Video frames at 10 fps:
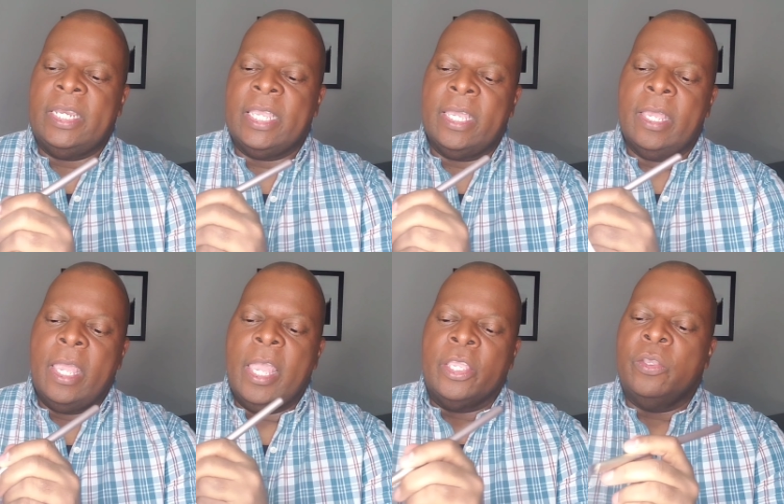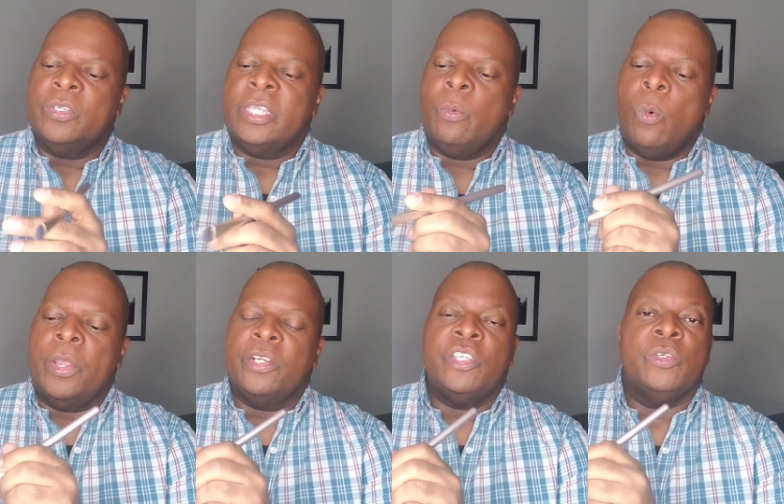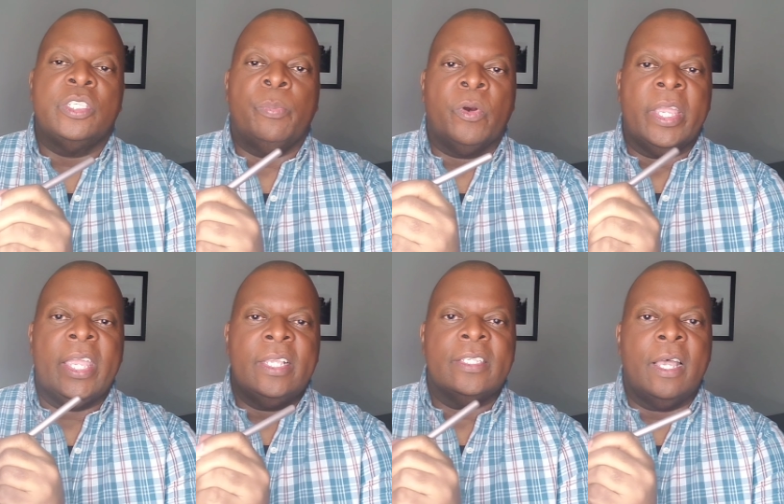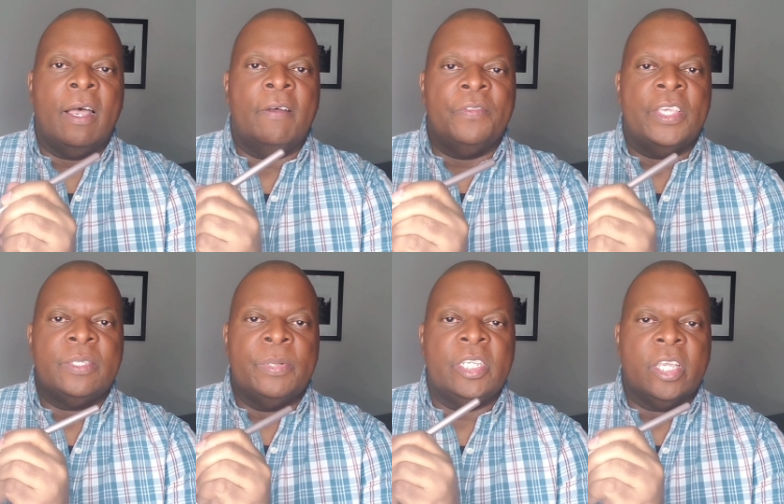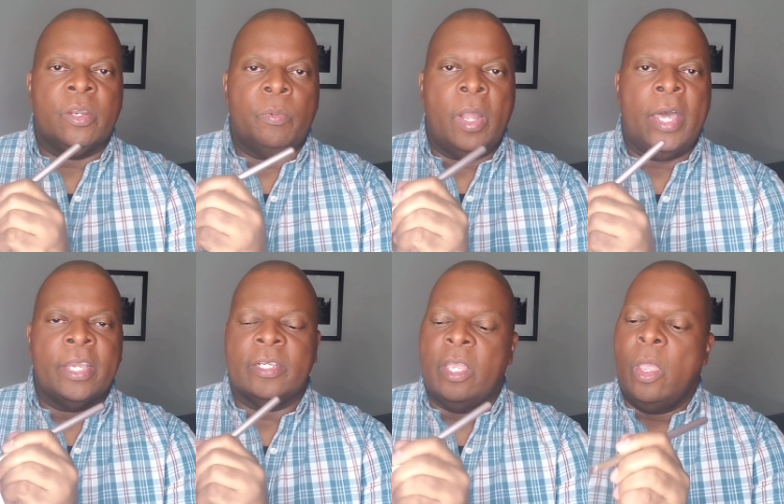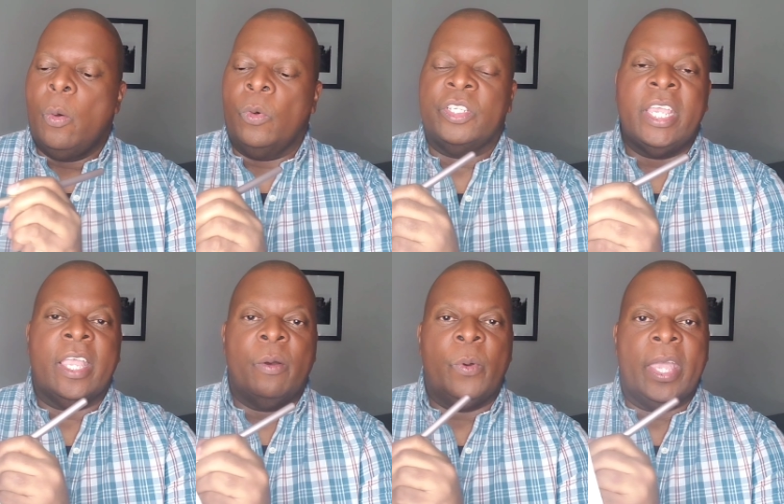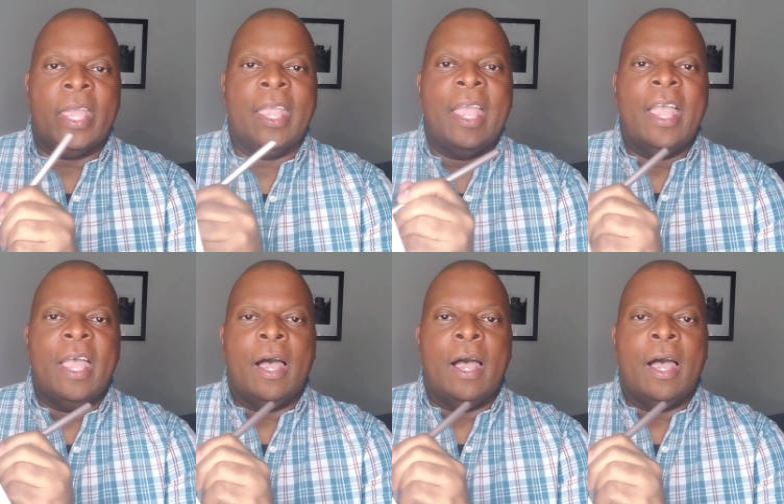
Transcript: cleaning it. Usually one or two sprays of this particular product will take away